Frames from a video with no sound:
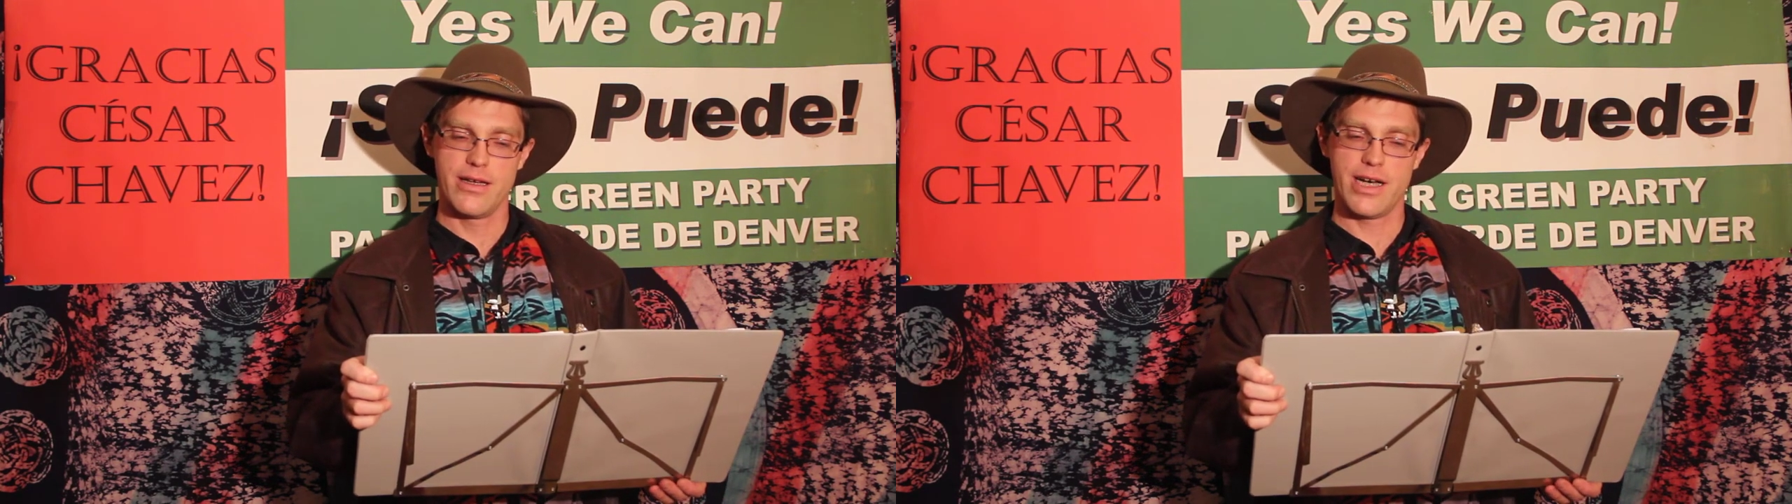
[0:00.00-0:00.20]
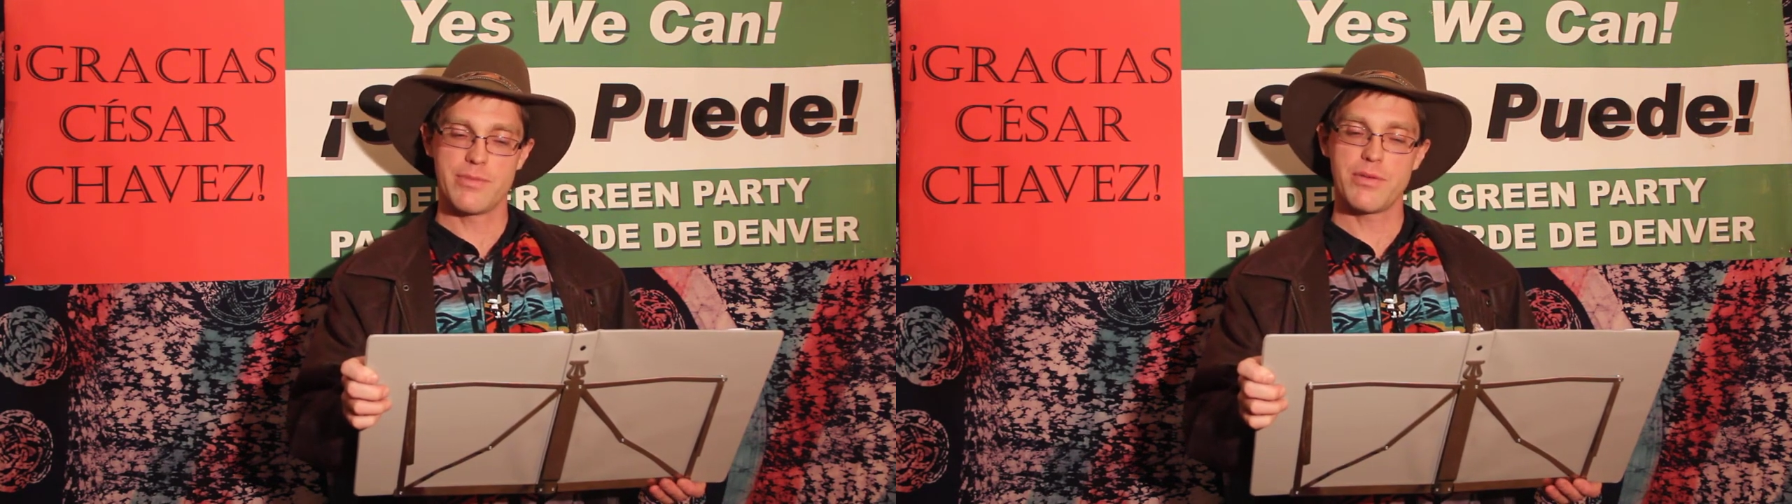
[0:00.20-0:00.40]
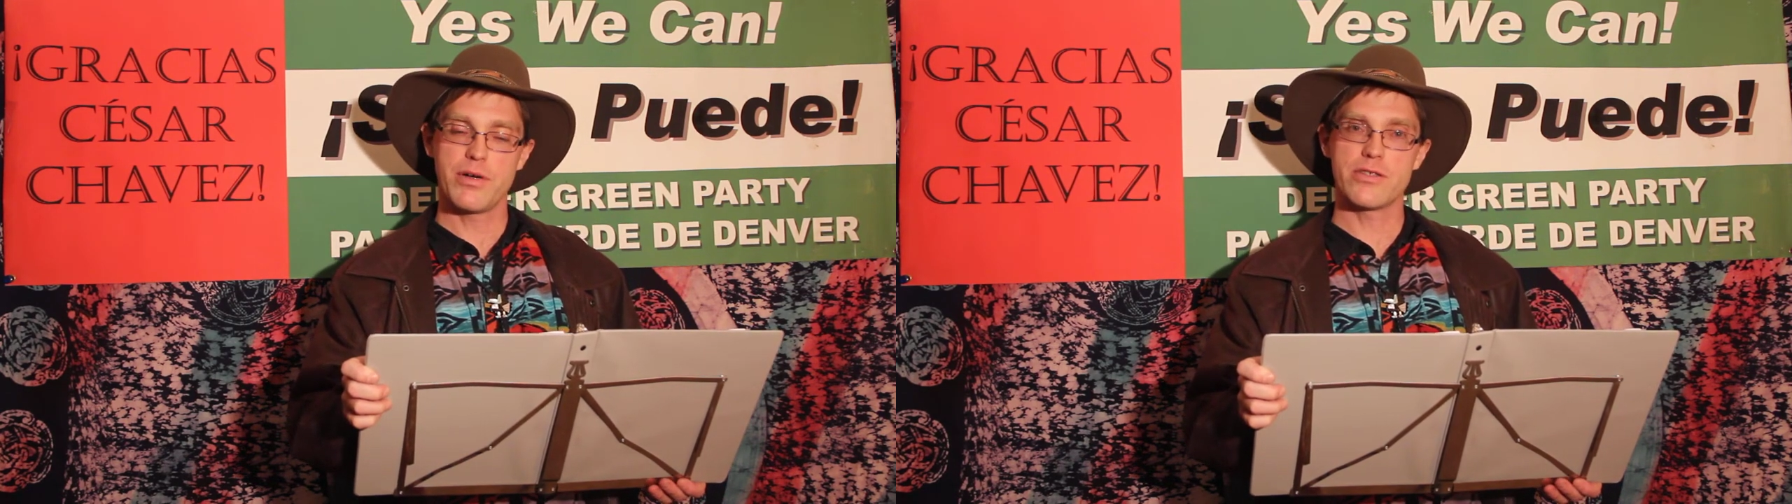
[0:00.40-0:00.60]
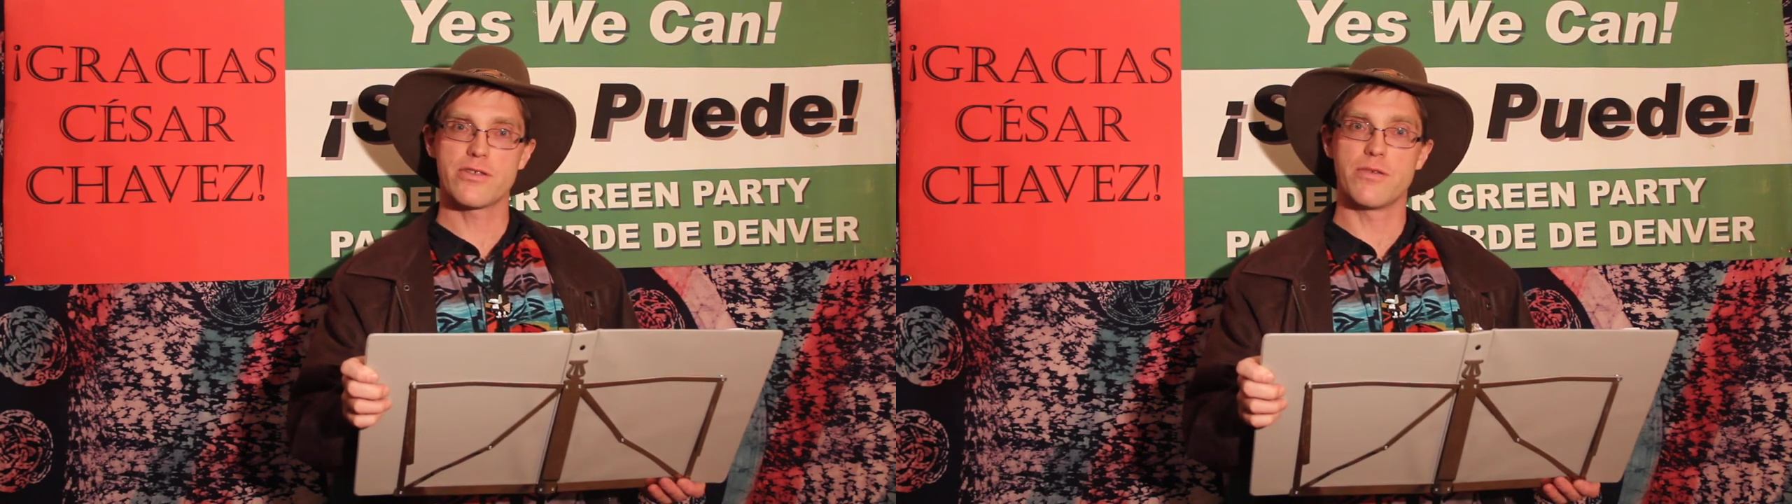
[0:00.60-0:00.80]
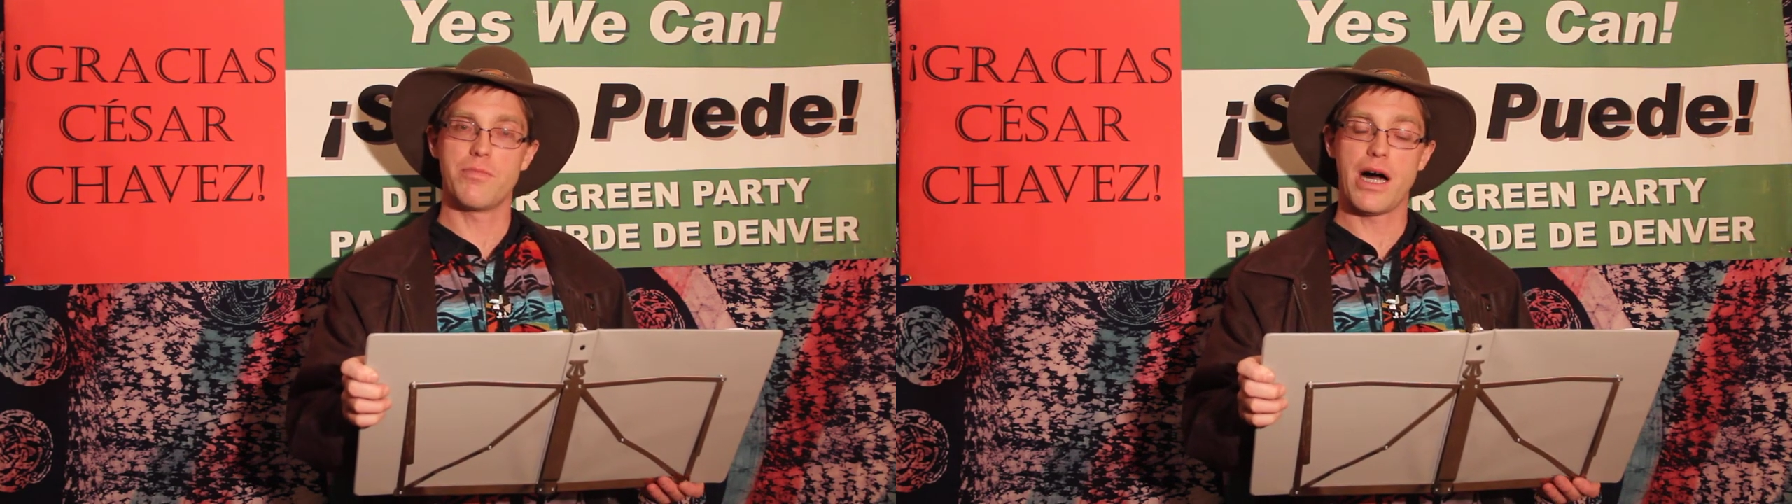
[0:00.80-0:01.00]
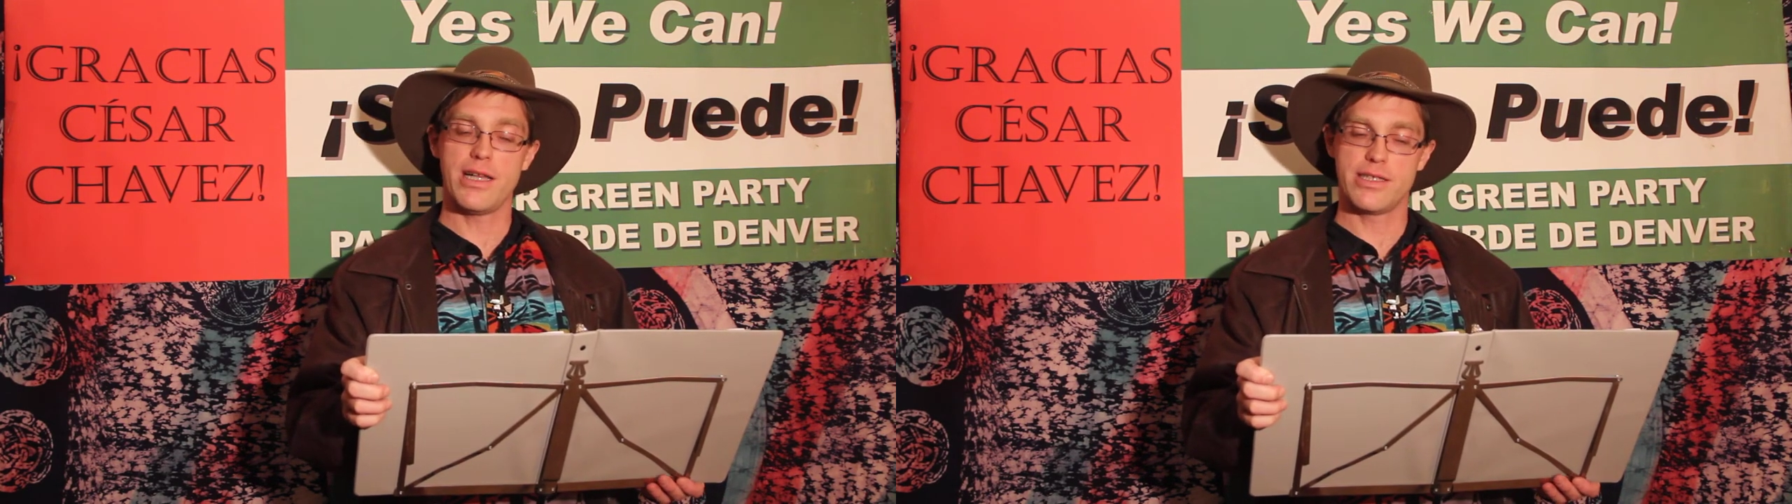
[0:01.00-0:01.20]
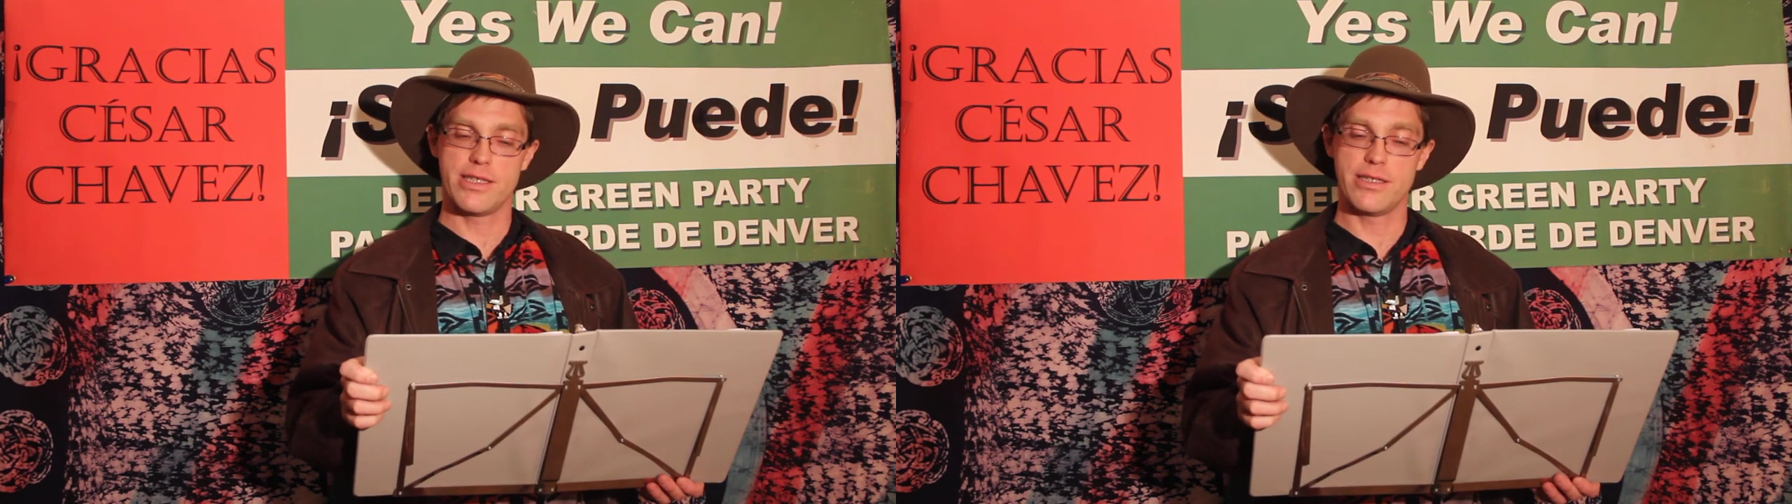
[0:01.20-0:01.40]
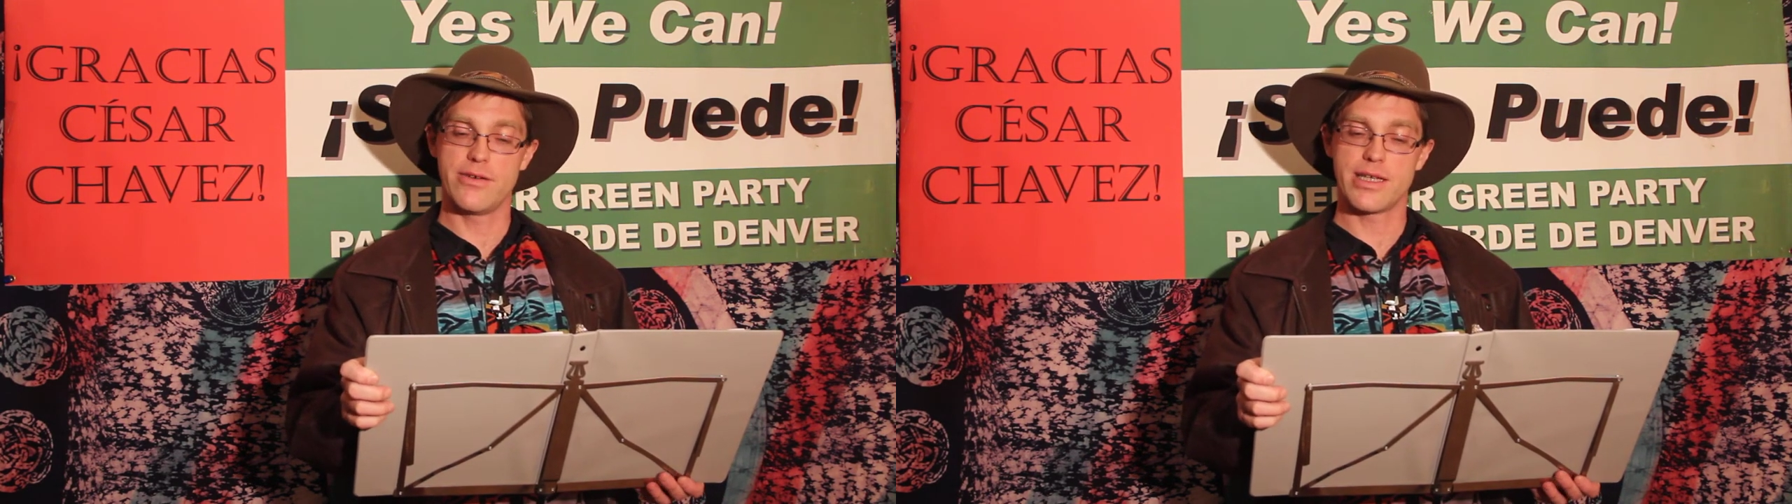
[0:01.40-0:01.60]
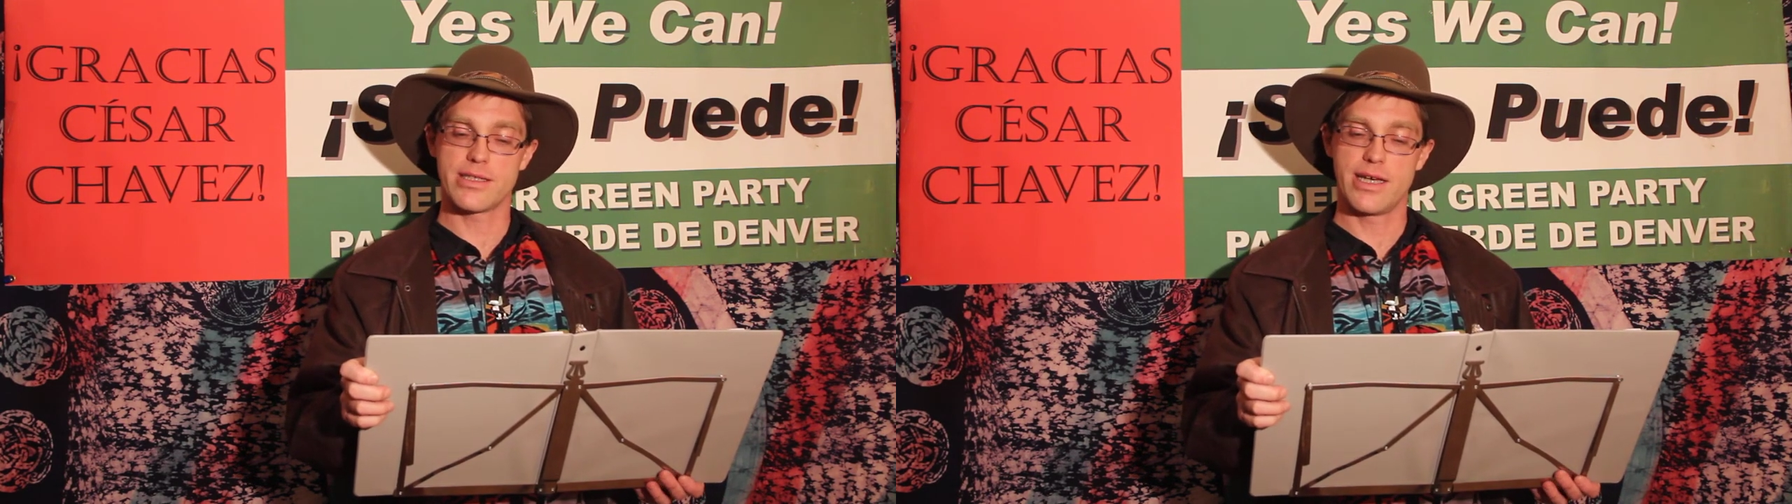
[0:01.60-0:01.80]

I propose to abolish the U.S.